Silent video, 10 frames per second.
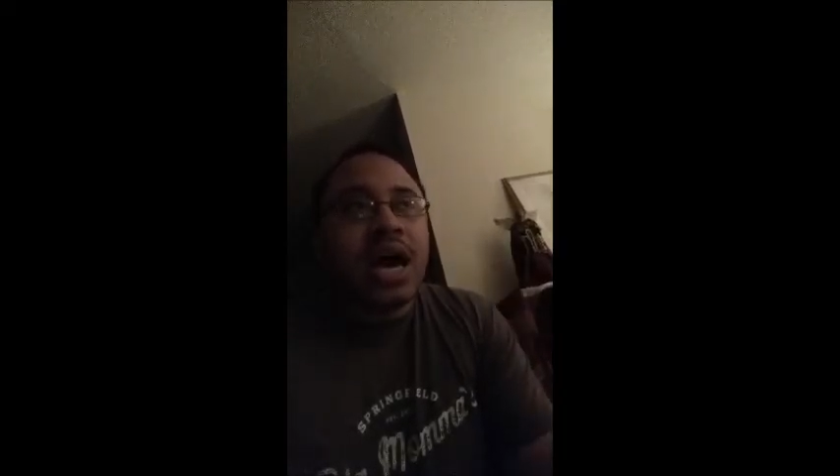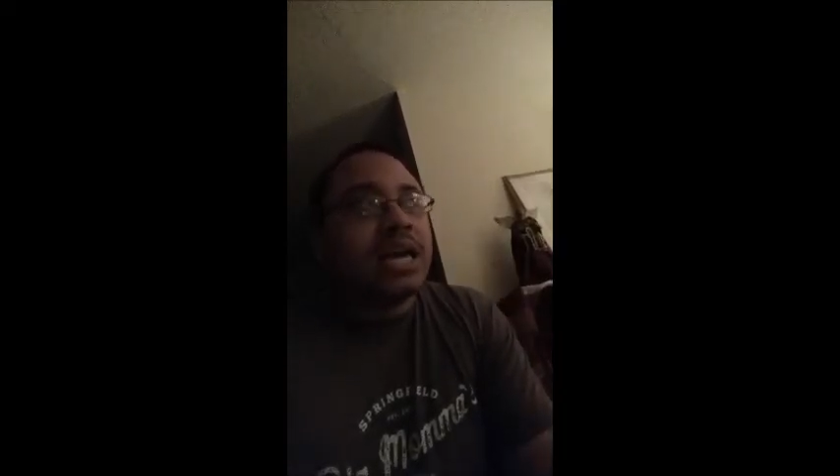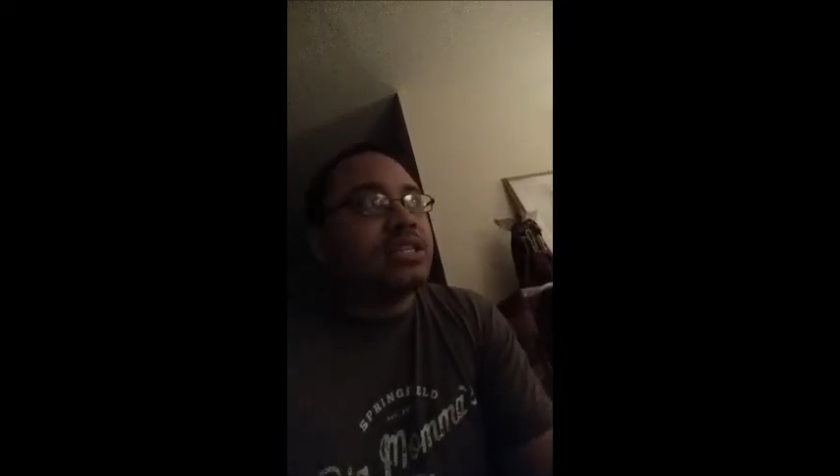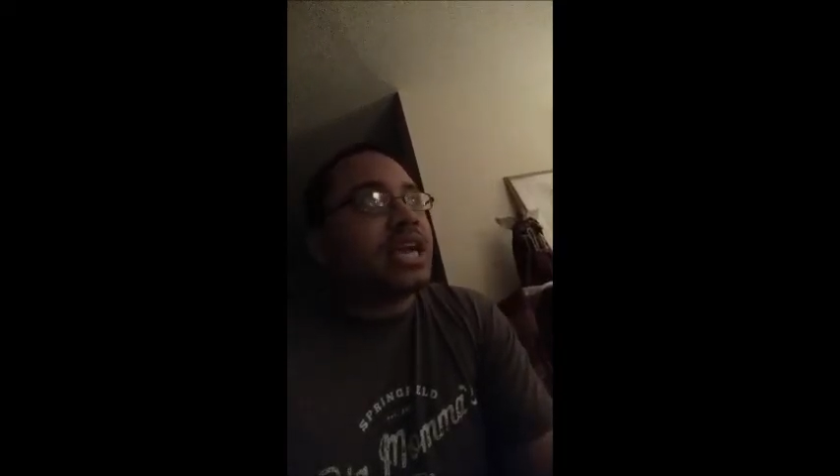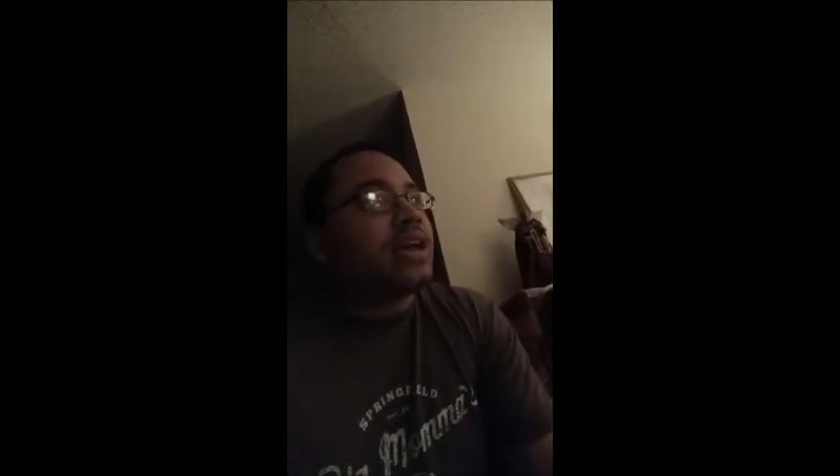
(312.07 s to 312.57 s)

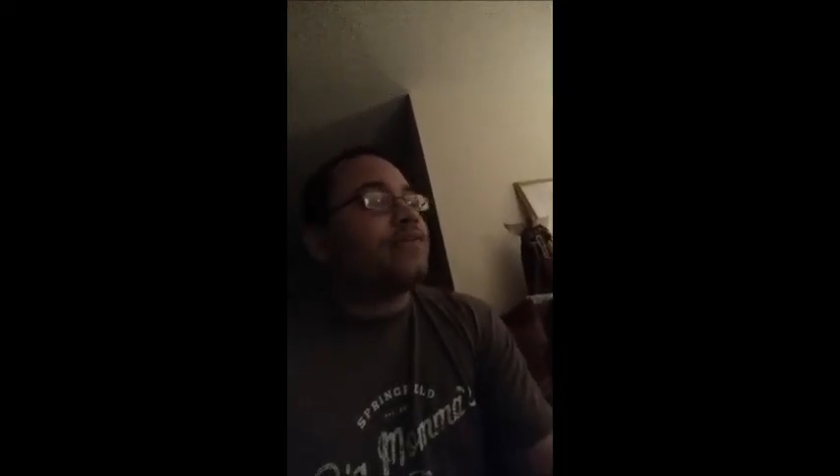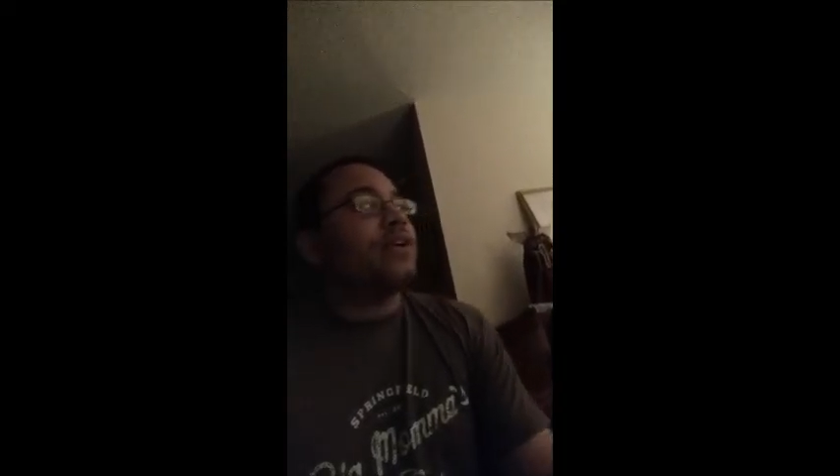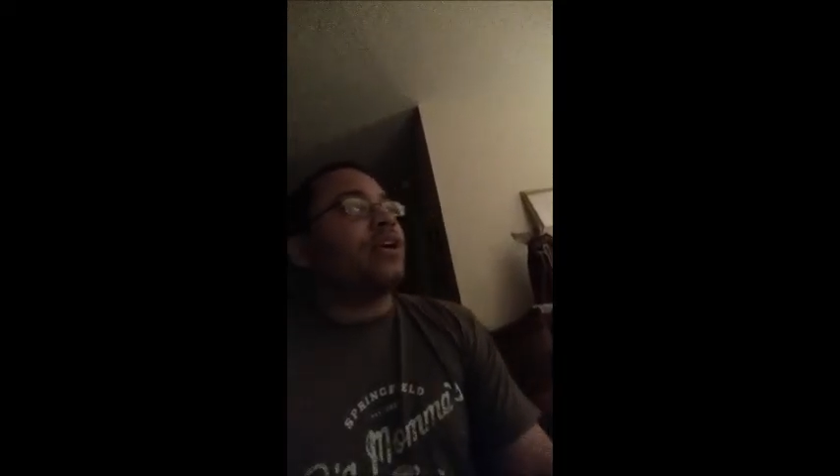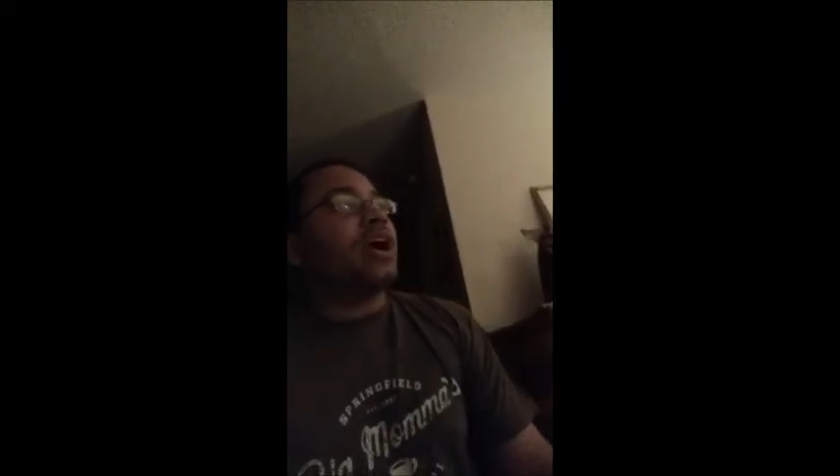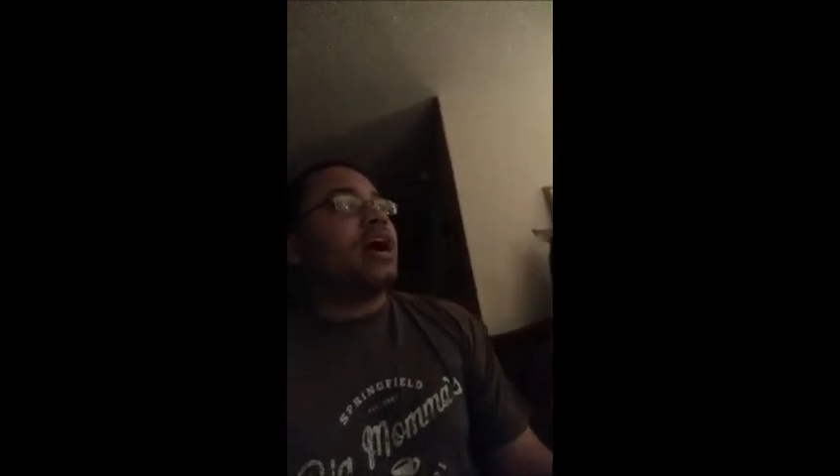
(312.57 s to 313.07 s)
I just can't
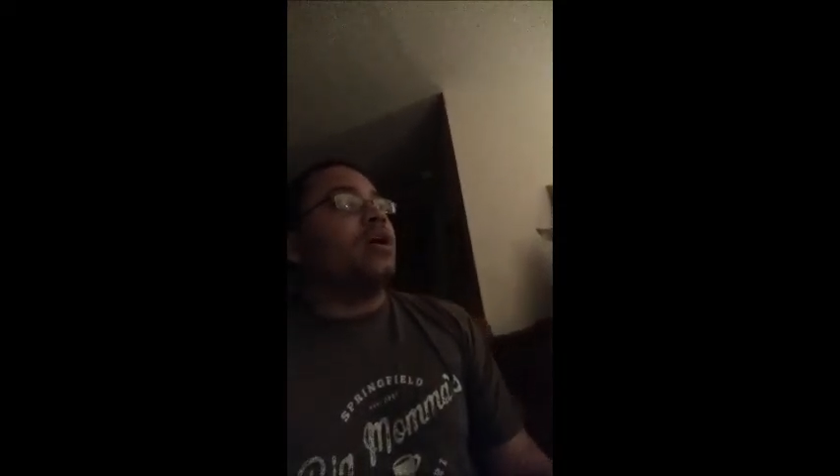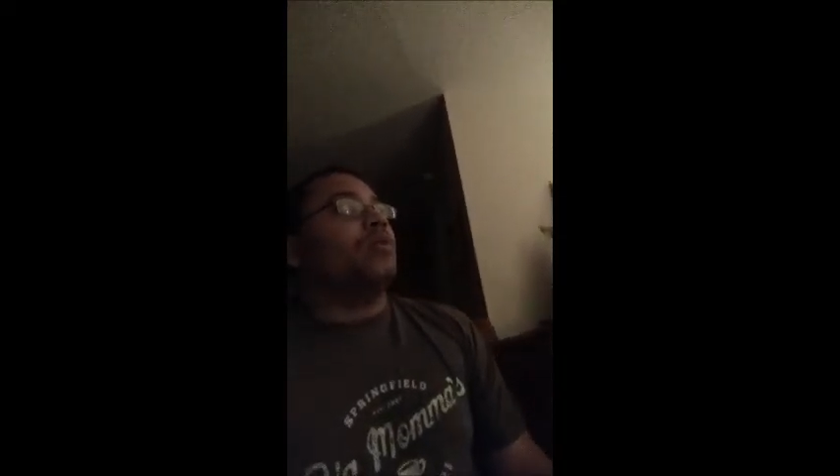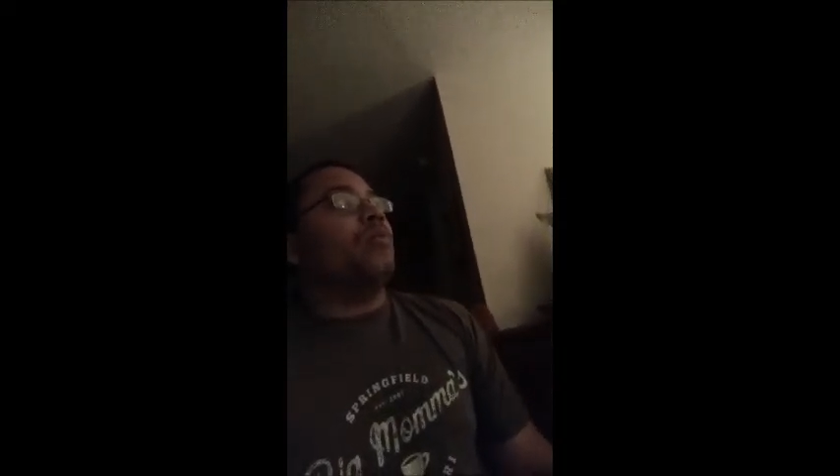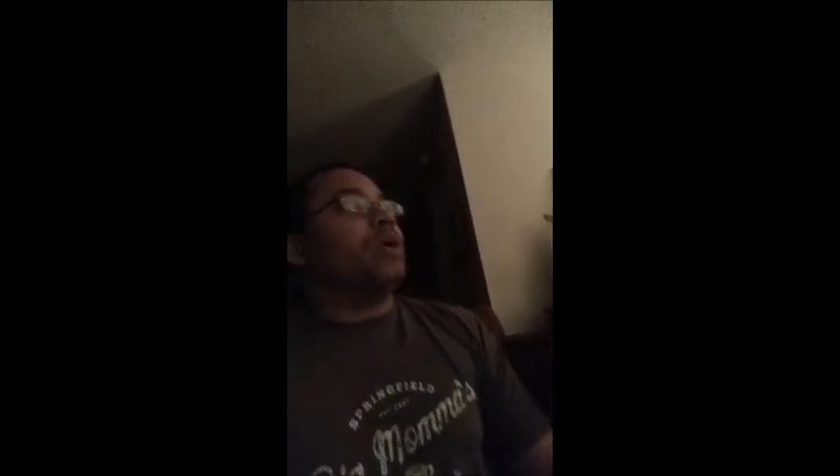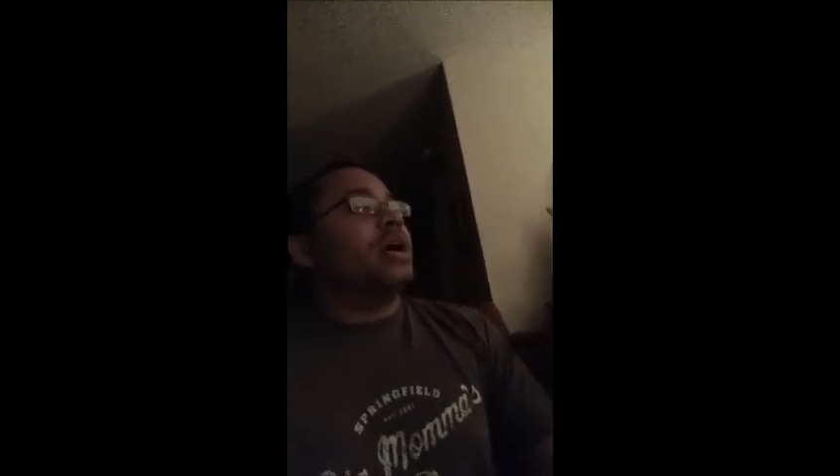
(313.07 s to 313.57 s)
figure
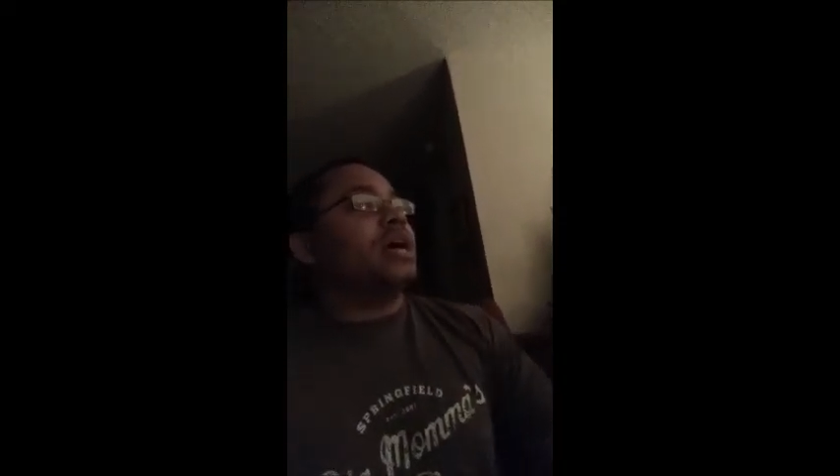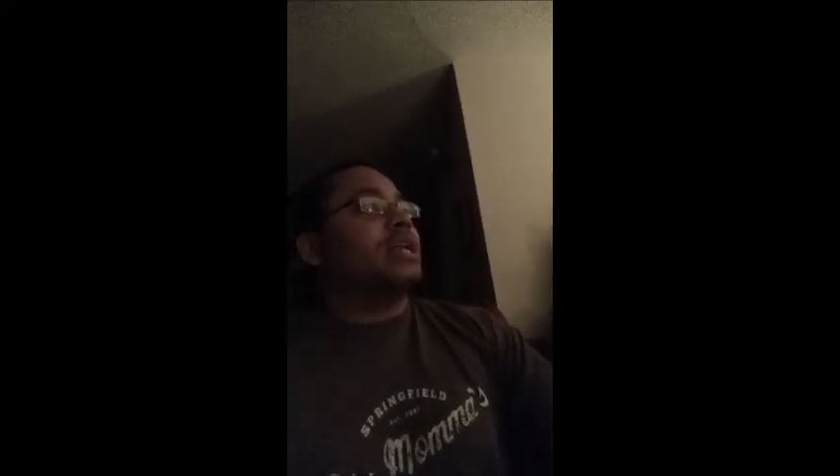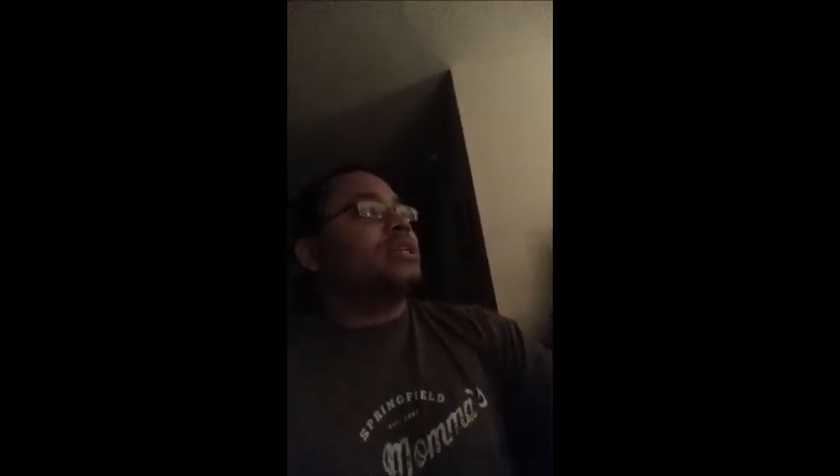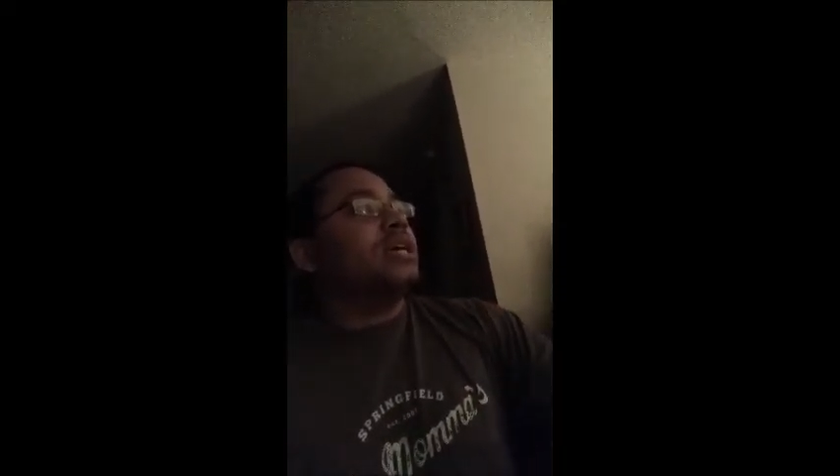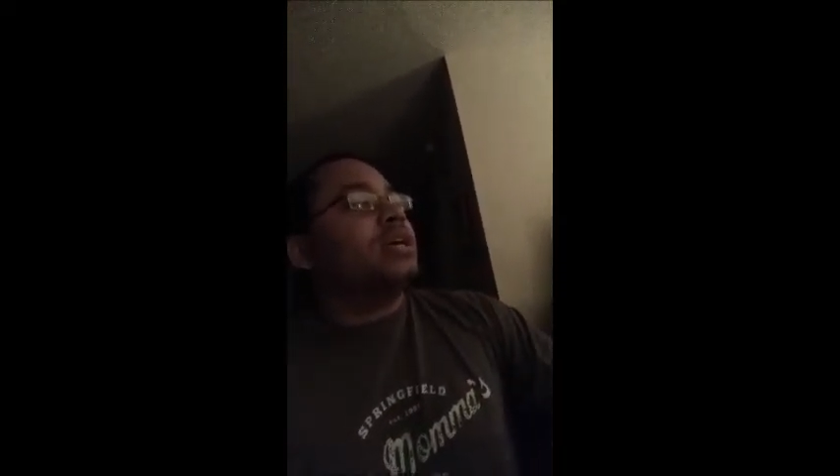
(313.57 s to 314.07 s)
out
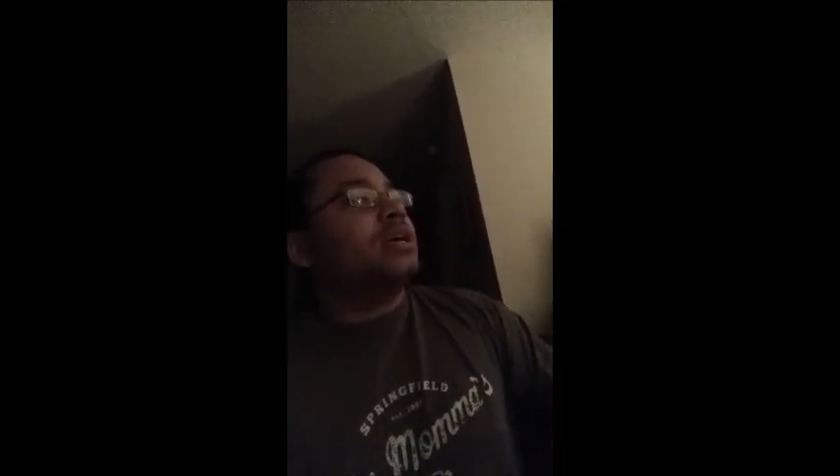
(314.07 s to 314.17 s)
what